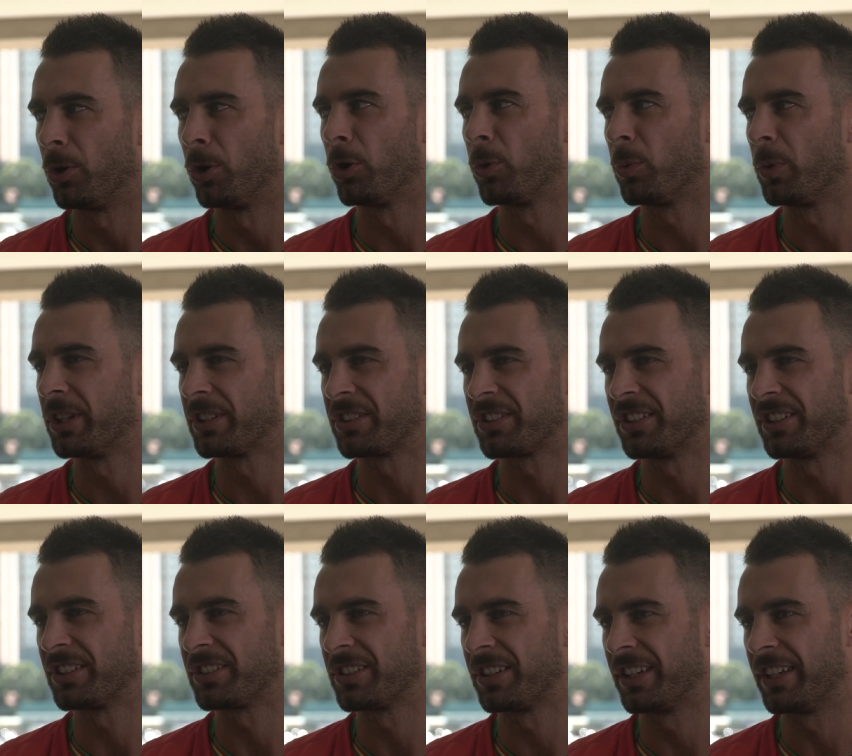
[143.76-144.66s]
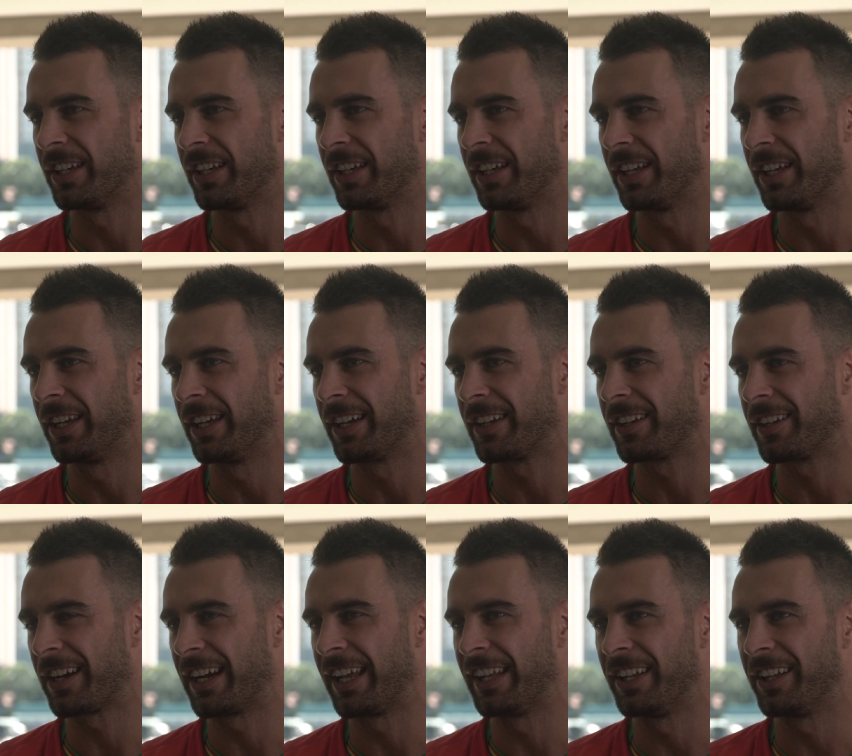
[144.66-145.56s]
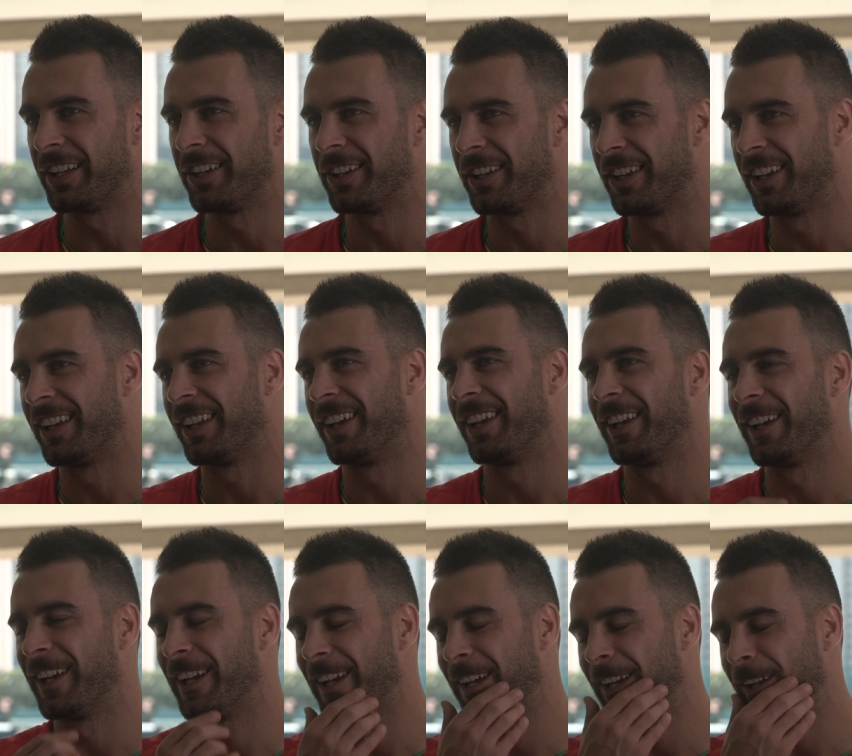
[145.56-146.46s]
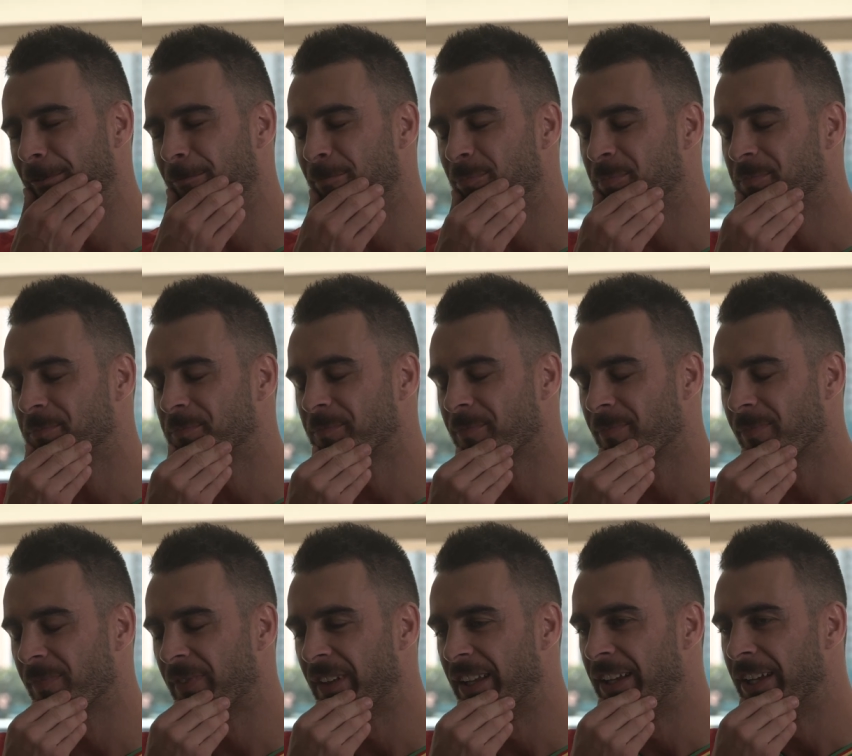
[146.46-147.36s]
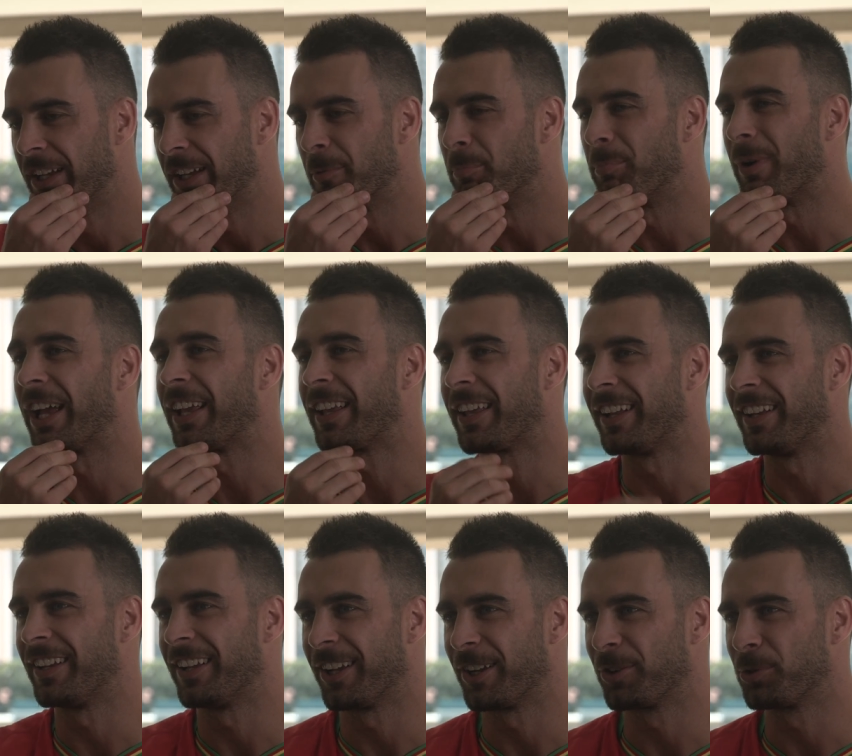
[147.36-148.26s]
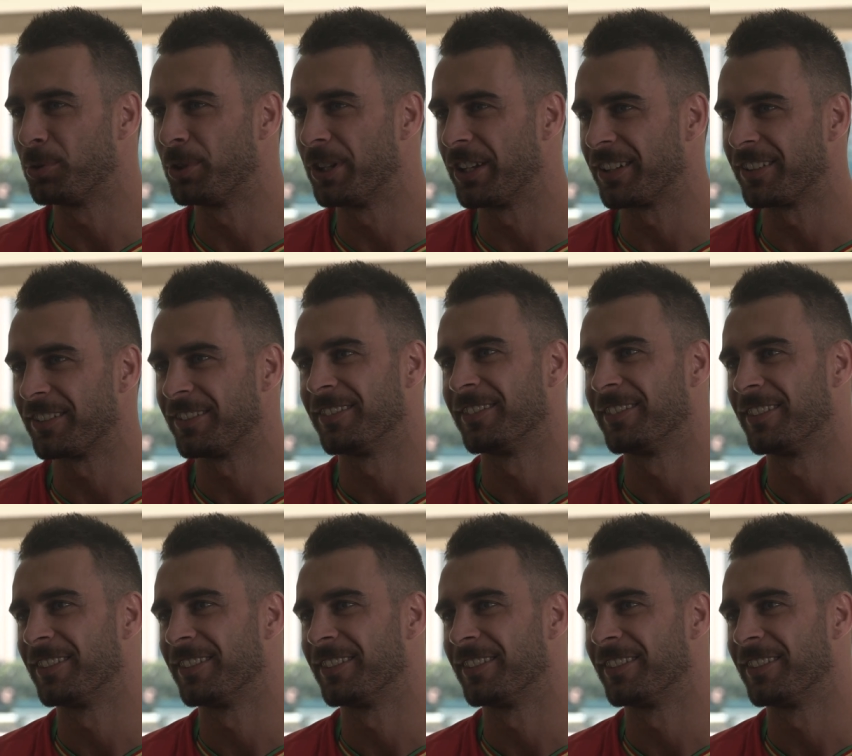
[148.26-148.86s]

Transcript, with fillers: always, always is uh, crying. Uh, Michael and William.